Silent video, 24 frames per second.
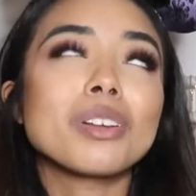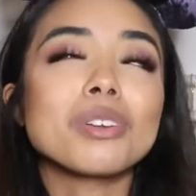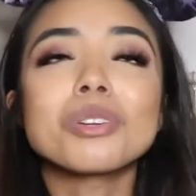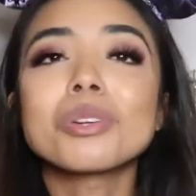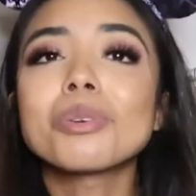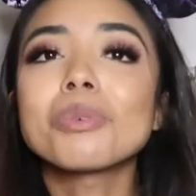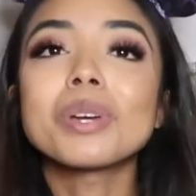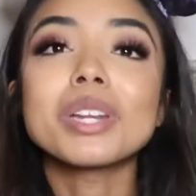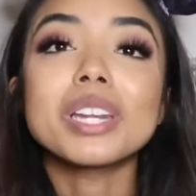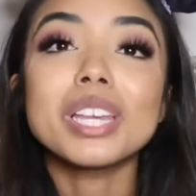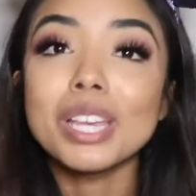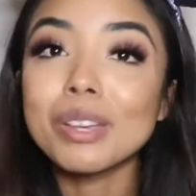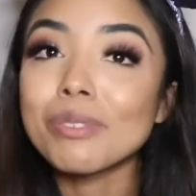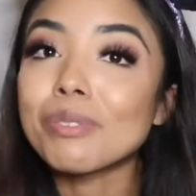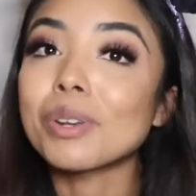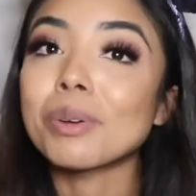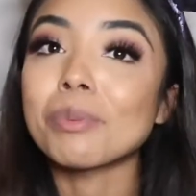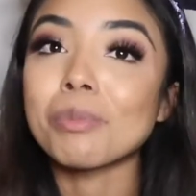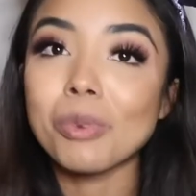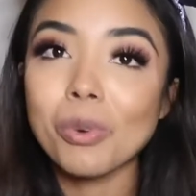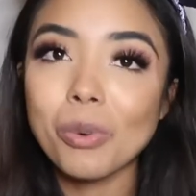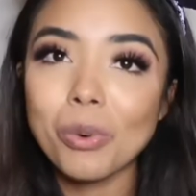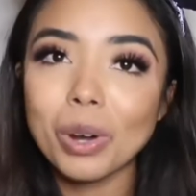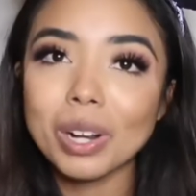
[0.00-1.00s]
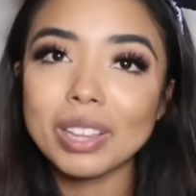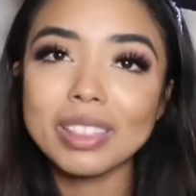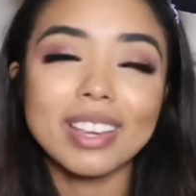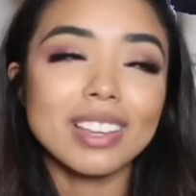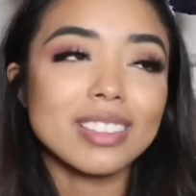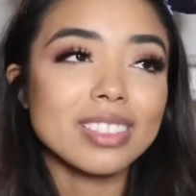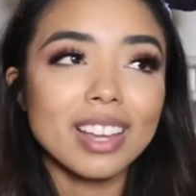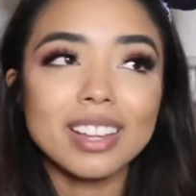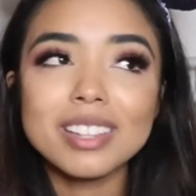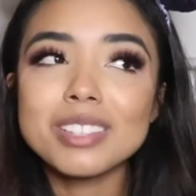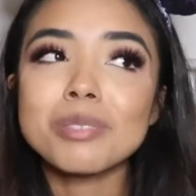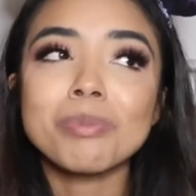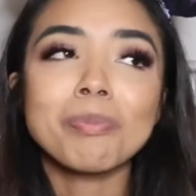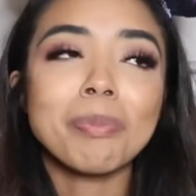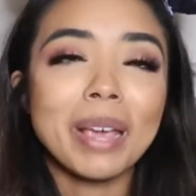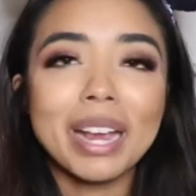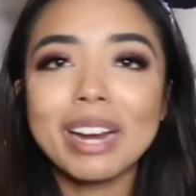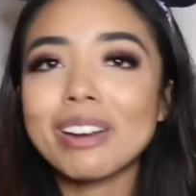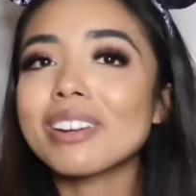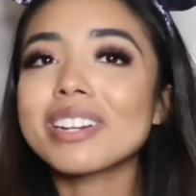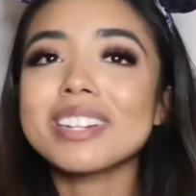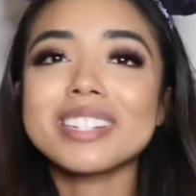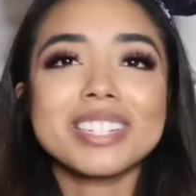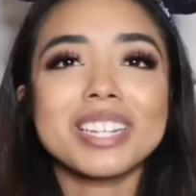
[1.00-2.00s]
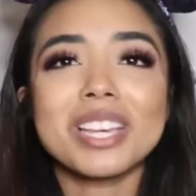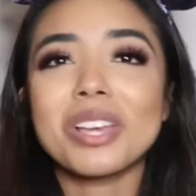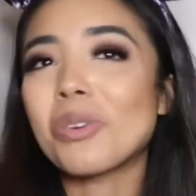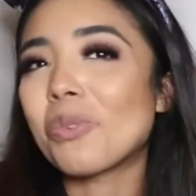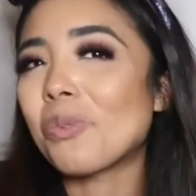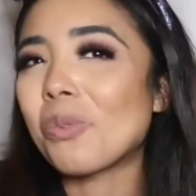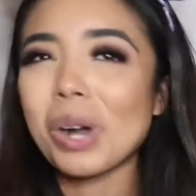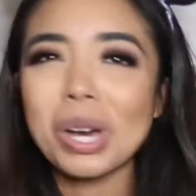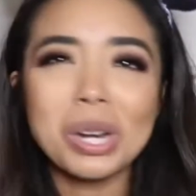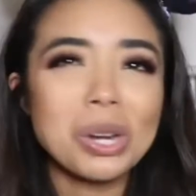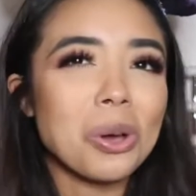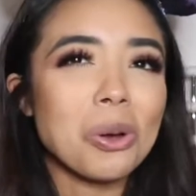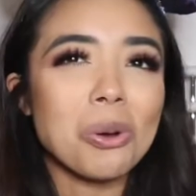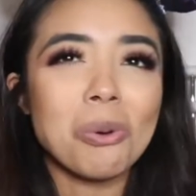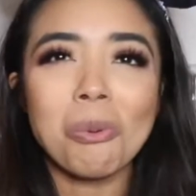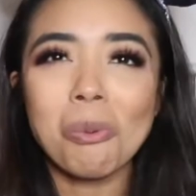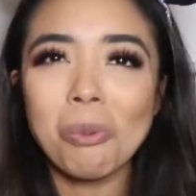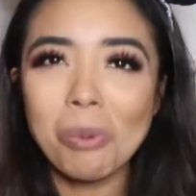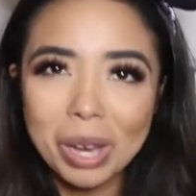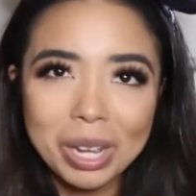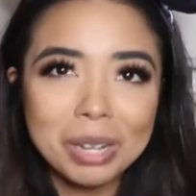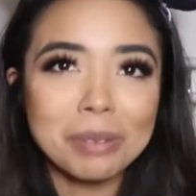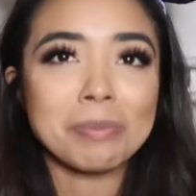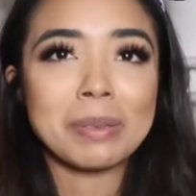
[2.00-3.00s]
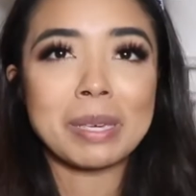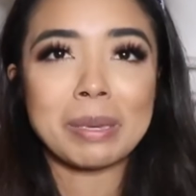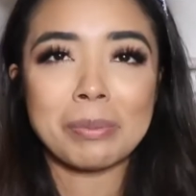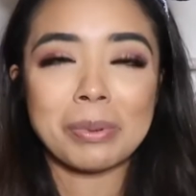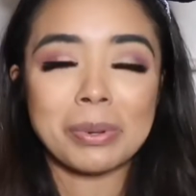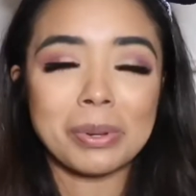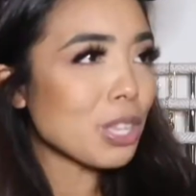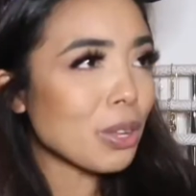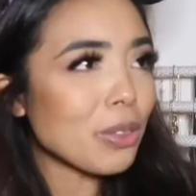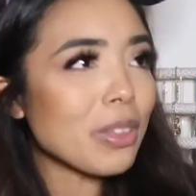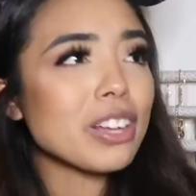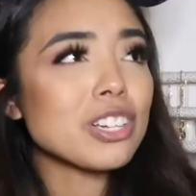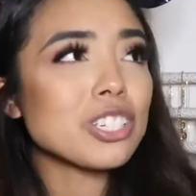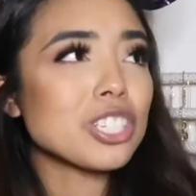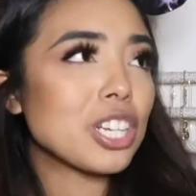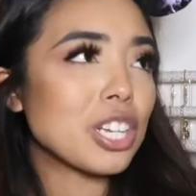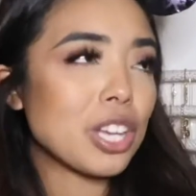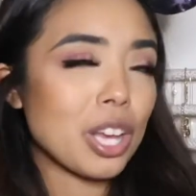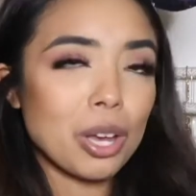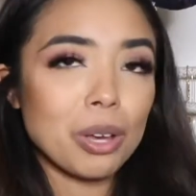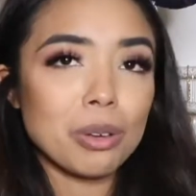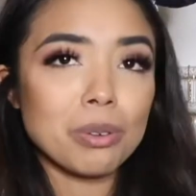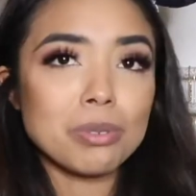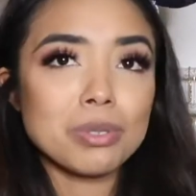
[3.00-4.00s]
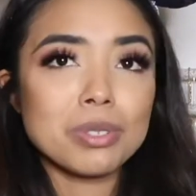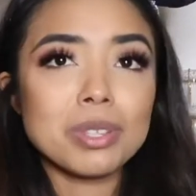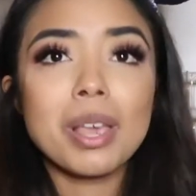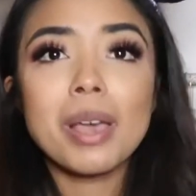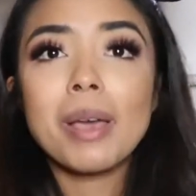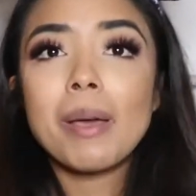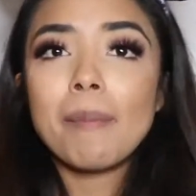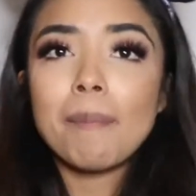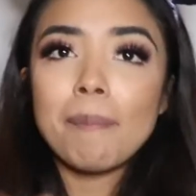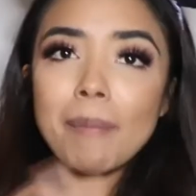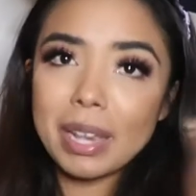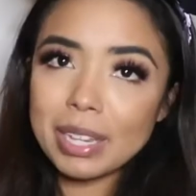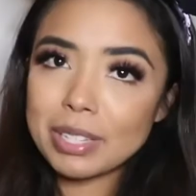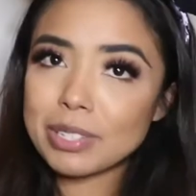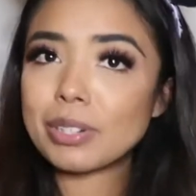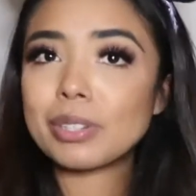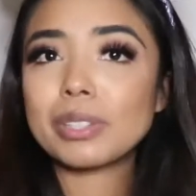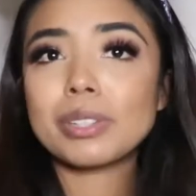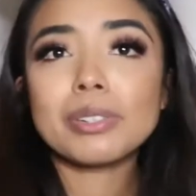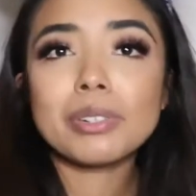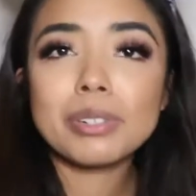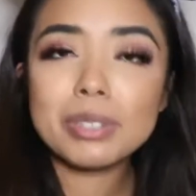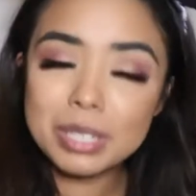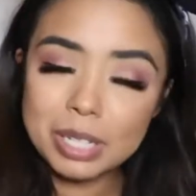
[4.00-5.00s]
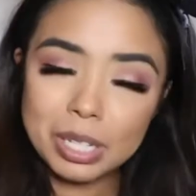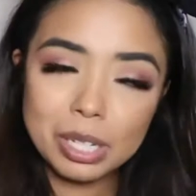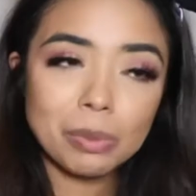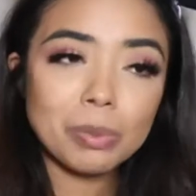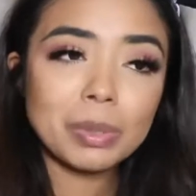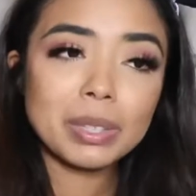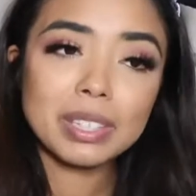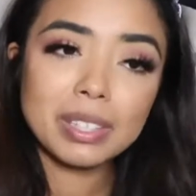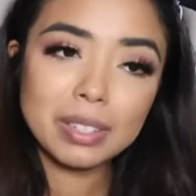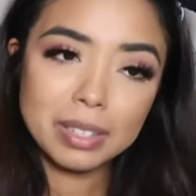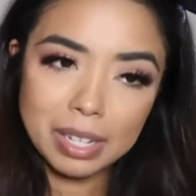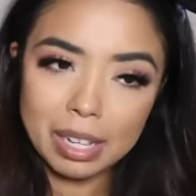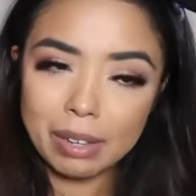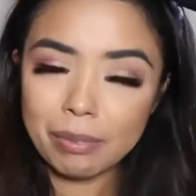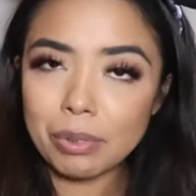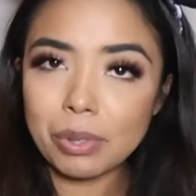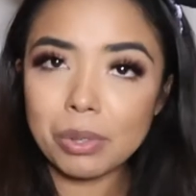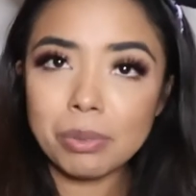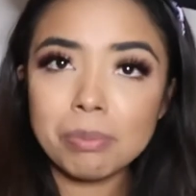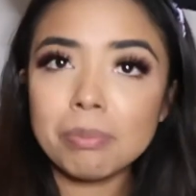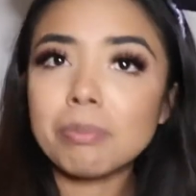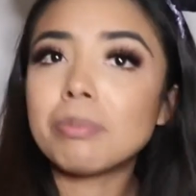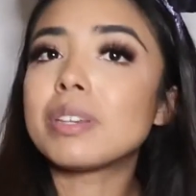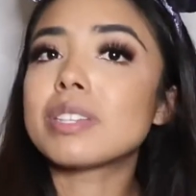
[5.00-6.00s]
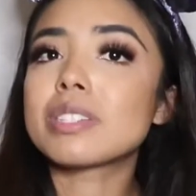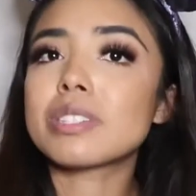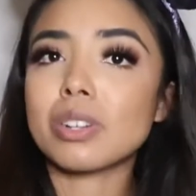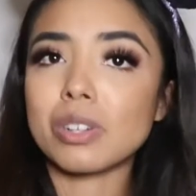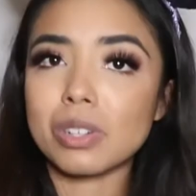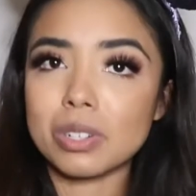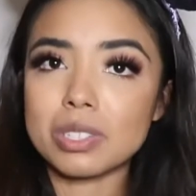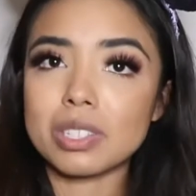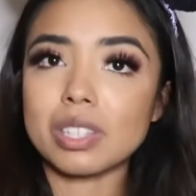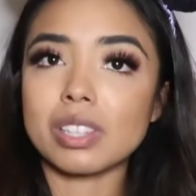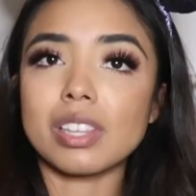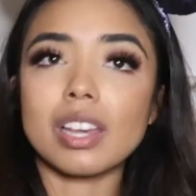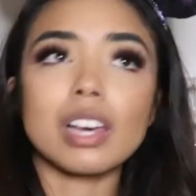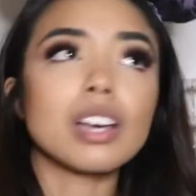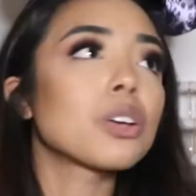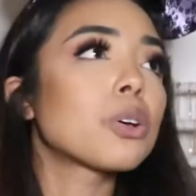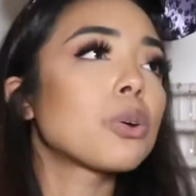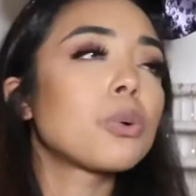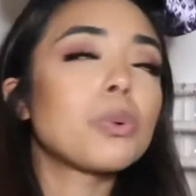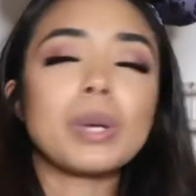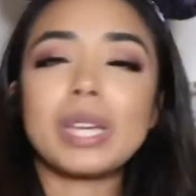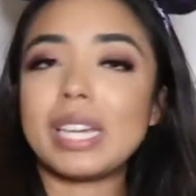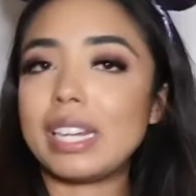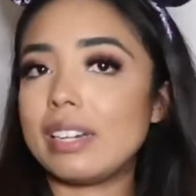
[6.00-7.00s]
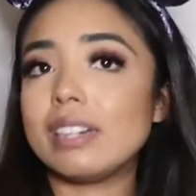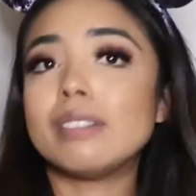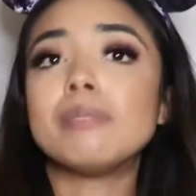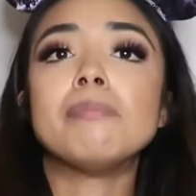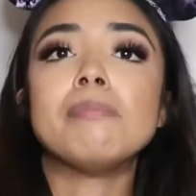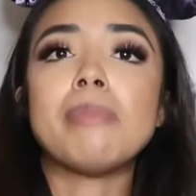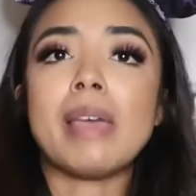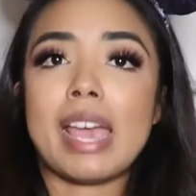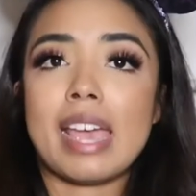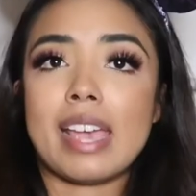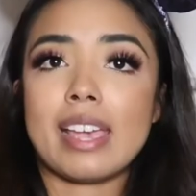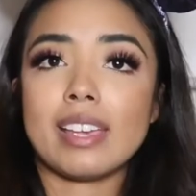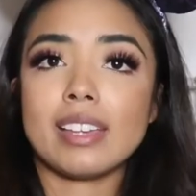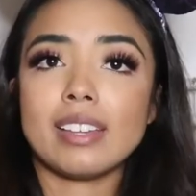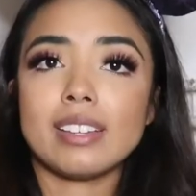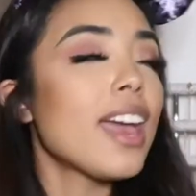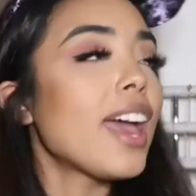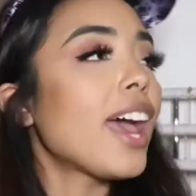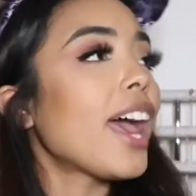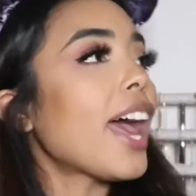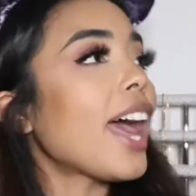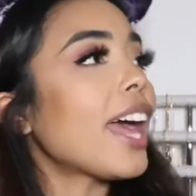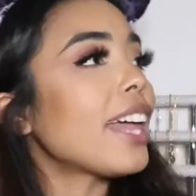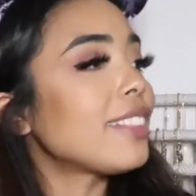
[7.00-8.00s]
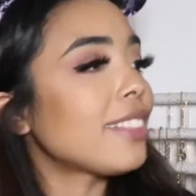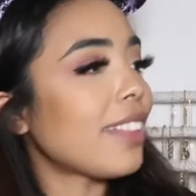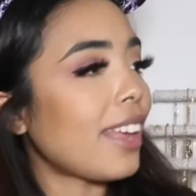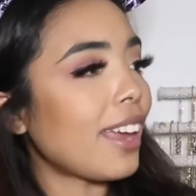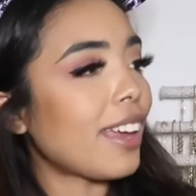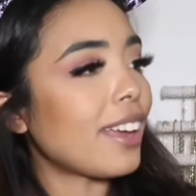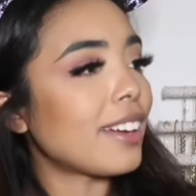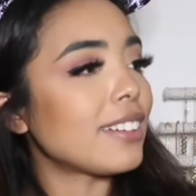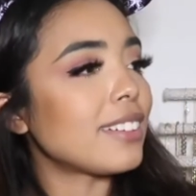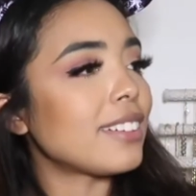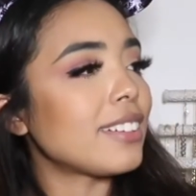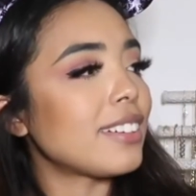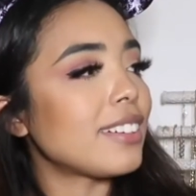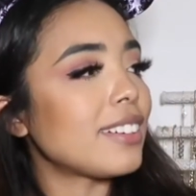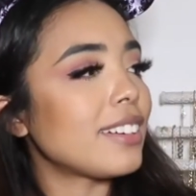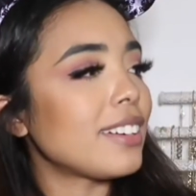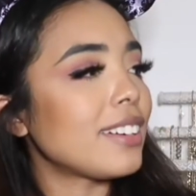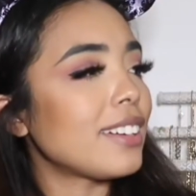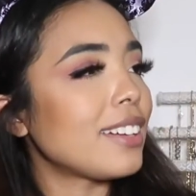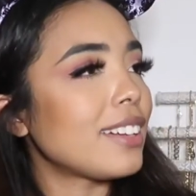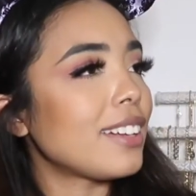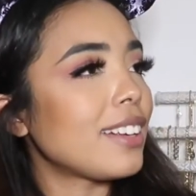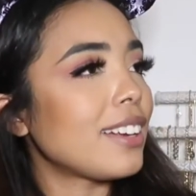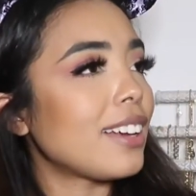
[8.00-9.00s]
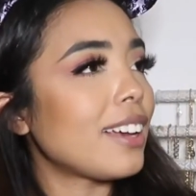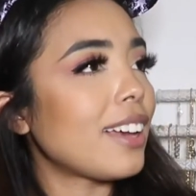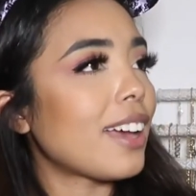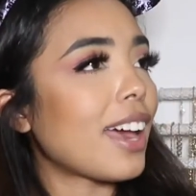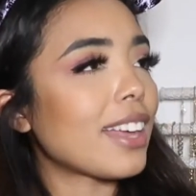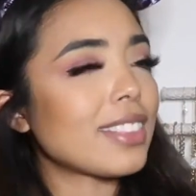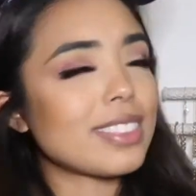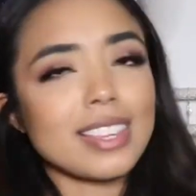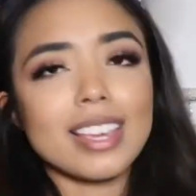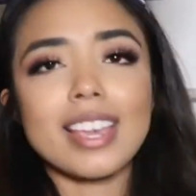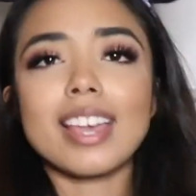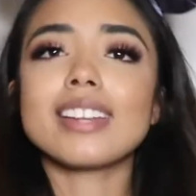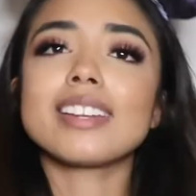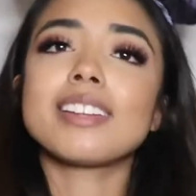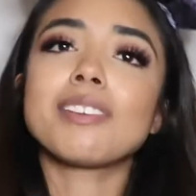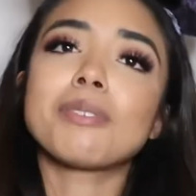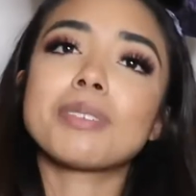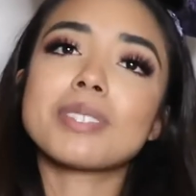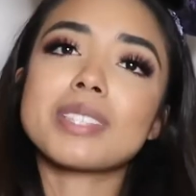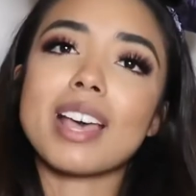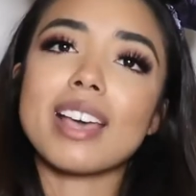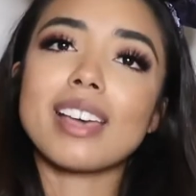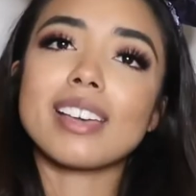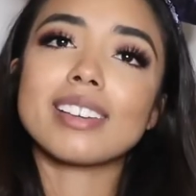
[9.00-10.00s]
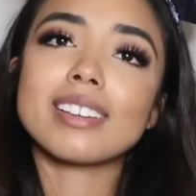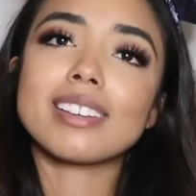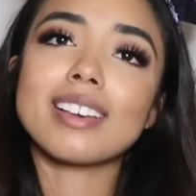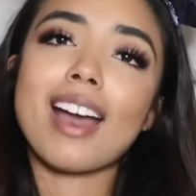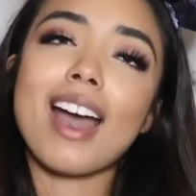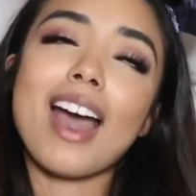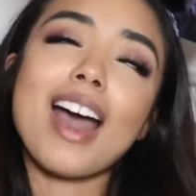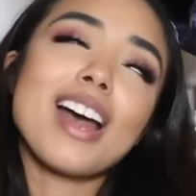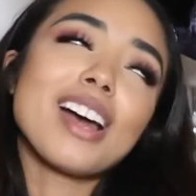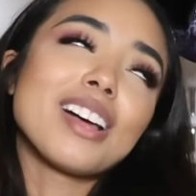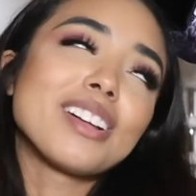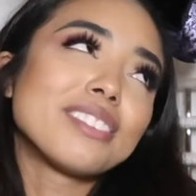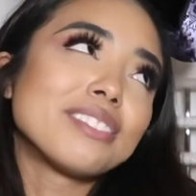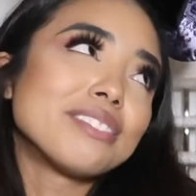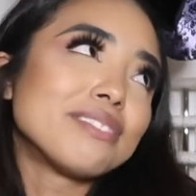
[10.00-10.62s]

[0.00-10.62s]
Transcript: do it even more. Like, that's parenting 101, people. So then she goes, makes her little deal with the devil, Miss Ursula, Queen, Bay. And then, at the end, he was like, ah,